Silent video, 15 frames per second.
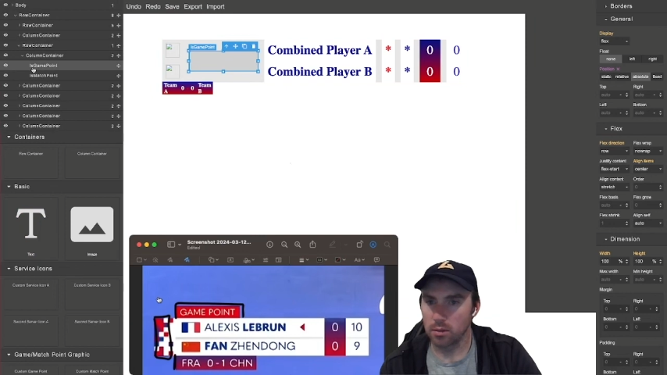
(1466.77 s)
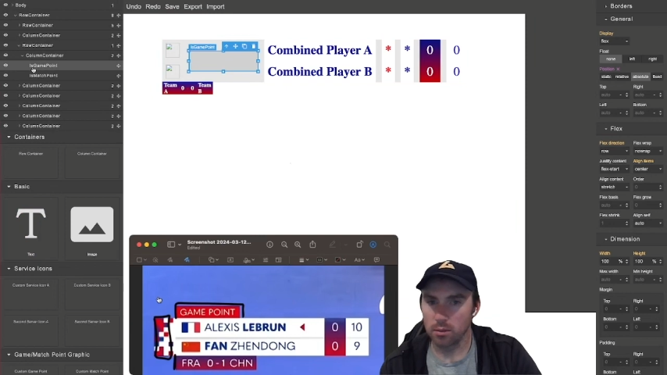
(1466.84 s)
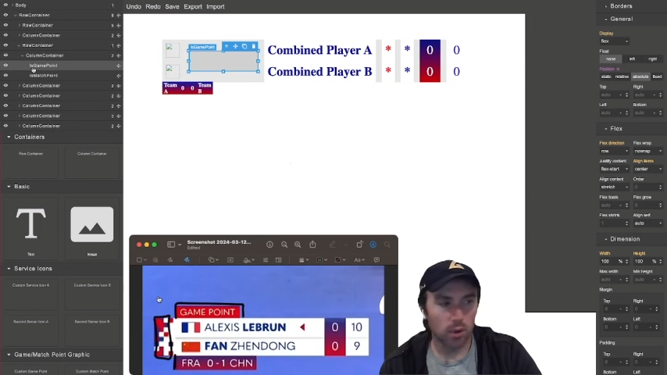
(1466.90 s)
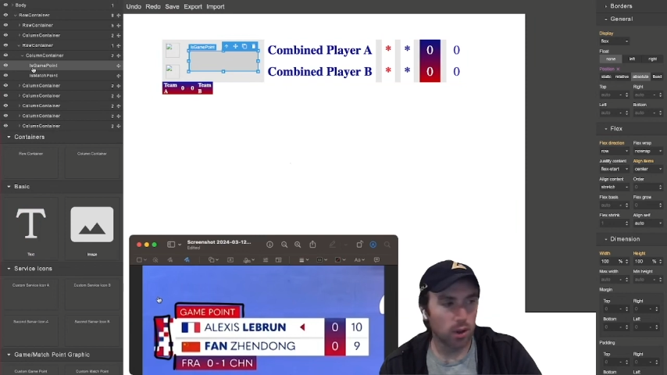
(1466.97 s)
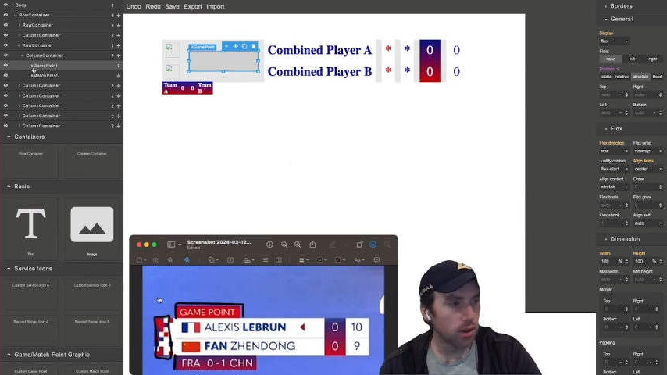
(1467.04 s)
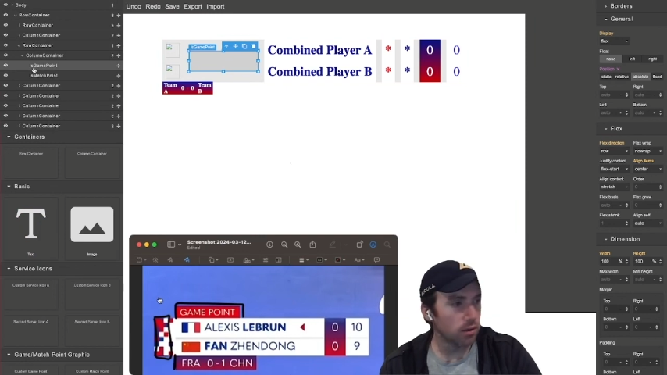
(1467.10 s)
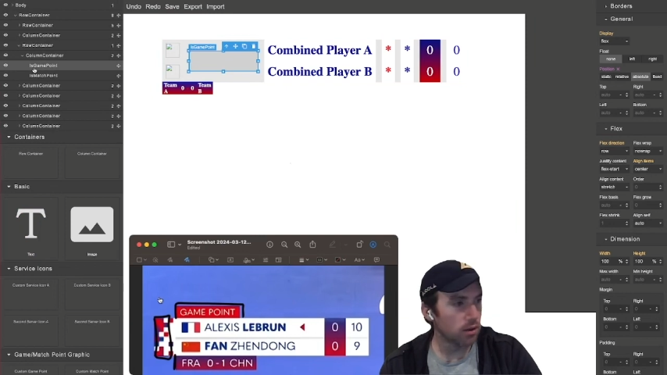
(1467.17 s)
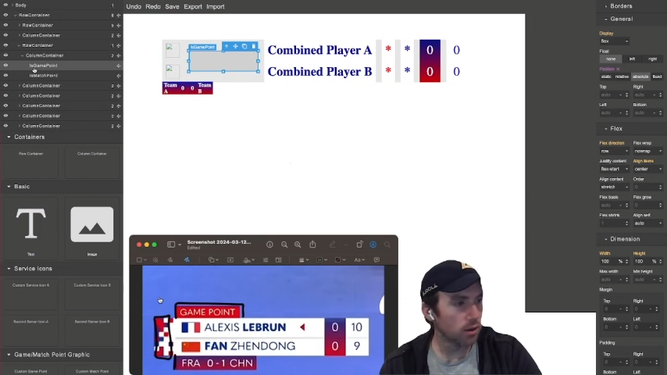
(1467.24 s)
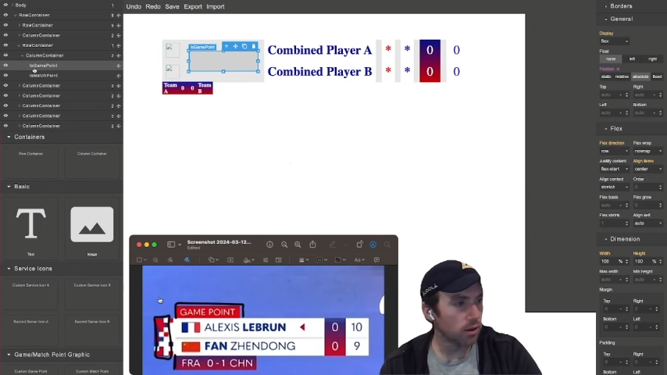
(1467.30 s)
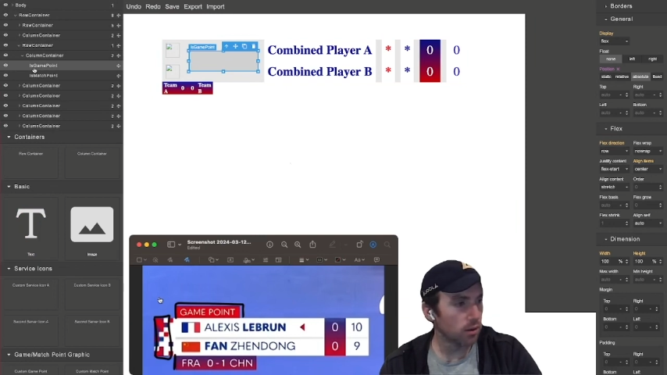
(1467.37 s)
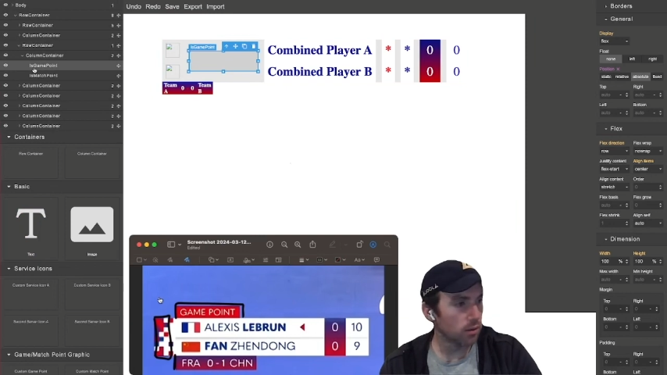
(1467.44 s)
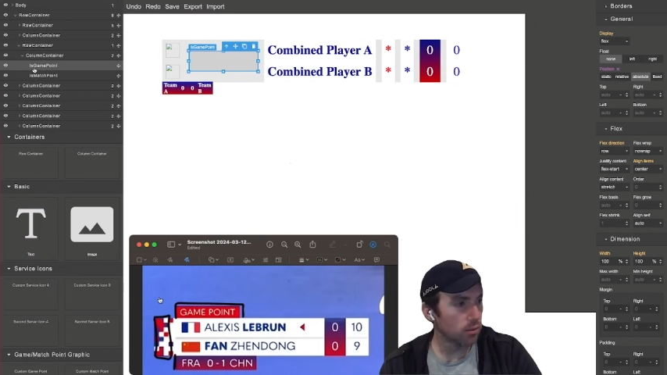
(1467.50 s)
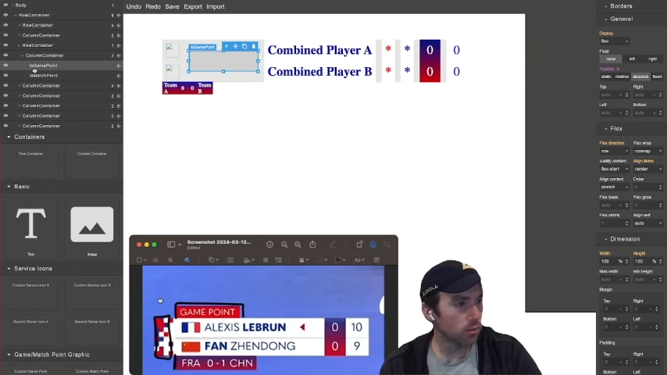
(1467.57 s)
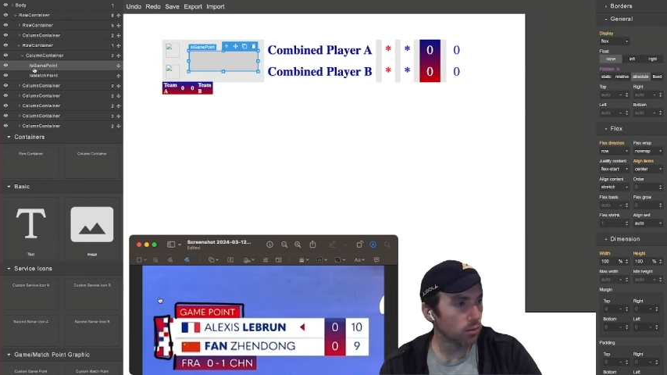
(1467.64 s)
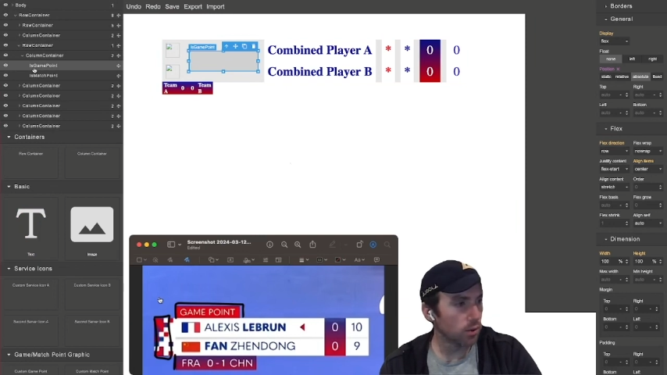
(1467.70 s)
the main thing
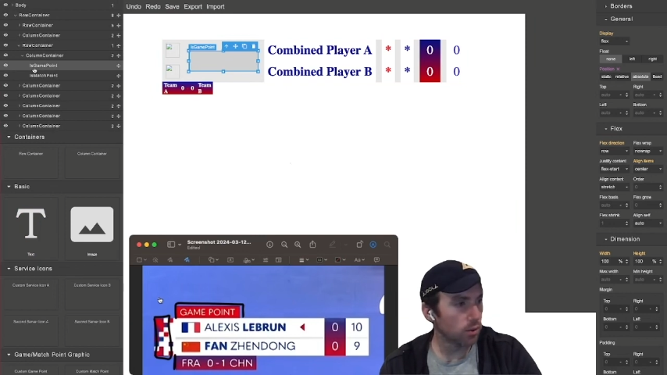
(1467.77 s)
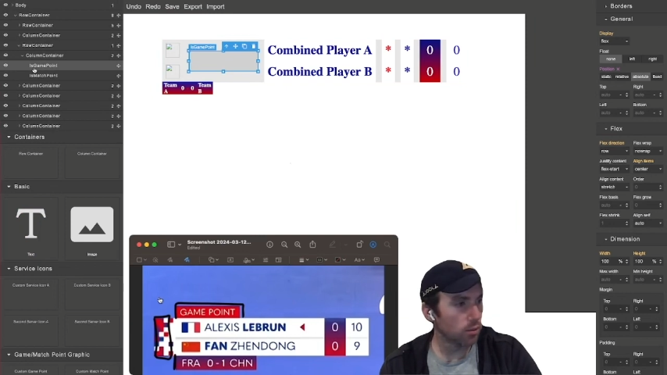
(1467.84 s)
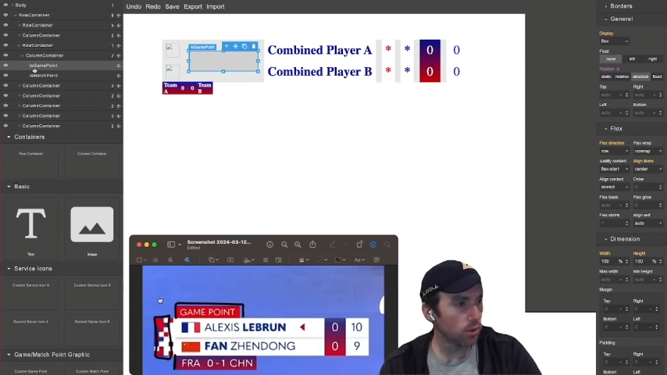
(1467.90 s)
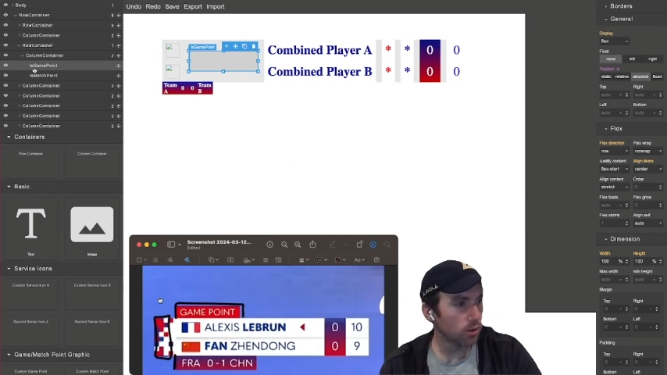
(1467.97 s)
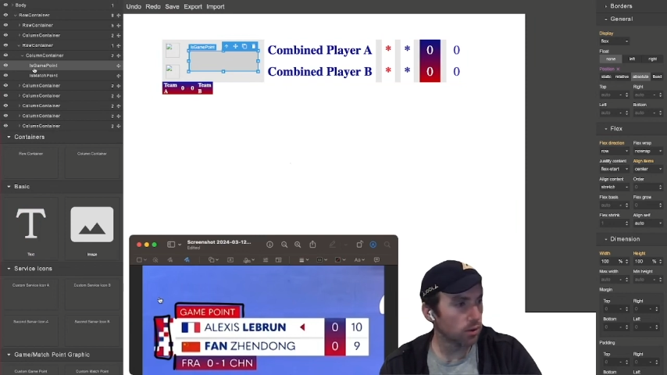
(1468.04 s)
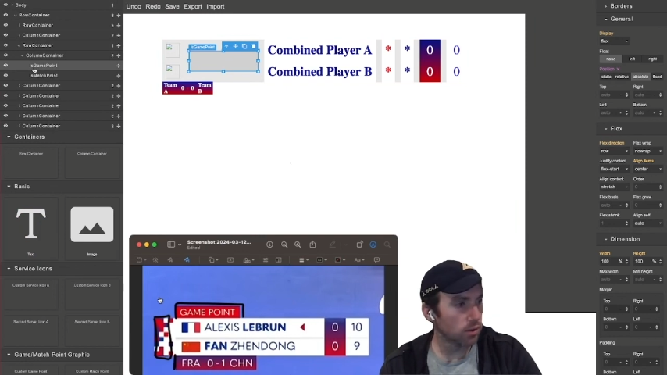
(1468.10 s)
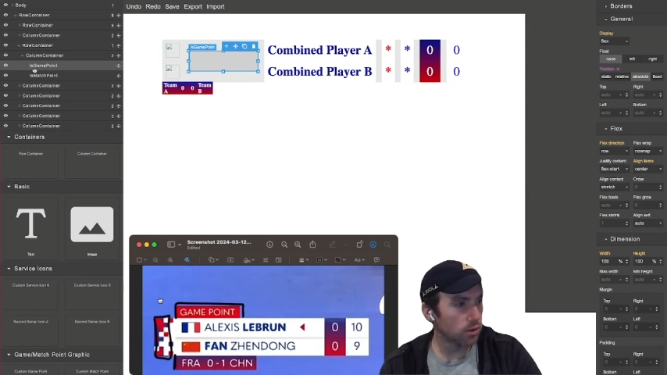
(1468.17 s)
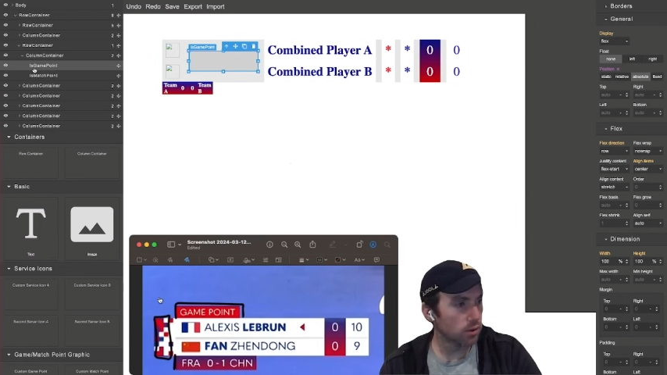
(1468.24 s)
that we want